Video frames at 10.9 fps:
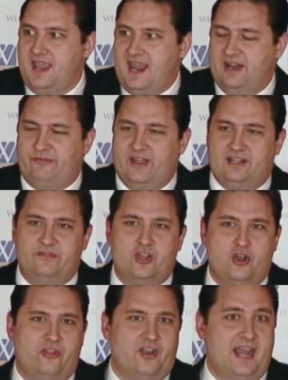And in fact, if you
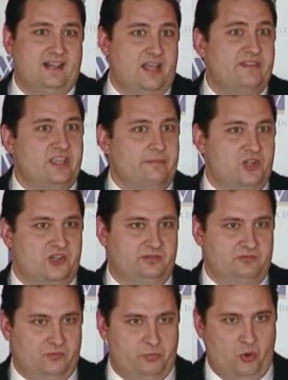go to the 9/11 Commission
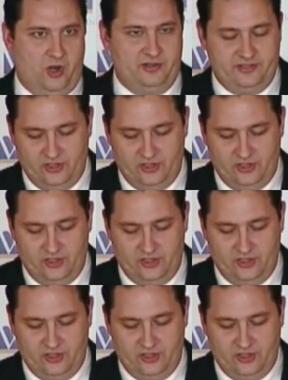report,